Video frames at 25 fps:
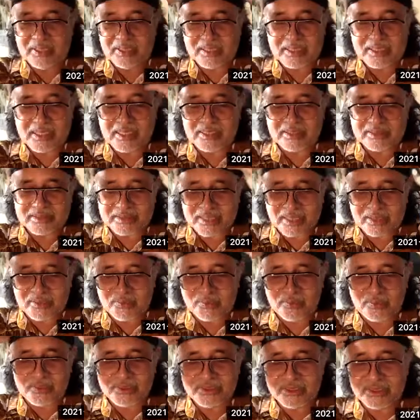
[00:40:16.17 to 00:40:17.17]
Again,
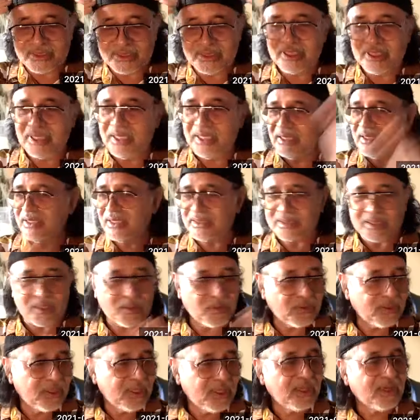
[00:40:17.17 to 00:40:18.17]
psychology. That's a
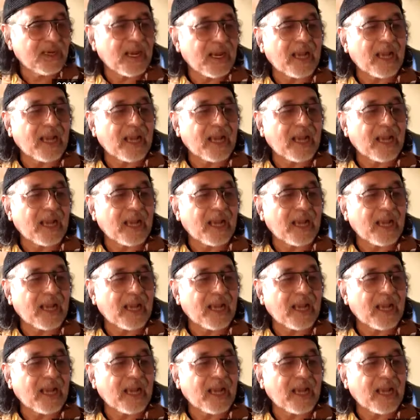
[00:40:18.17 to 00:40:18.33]
whole.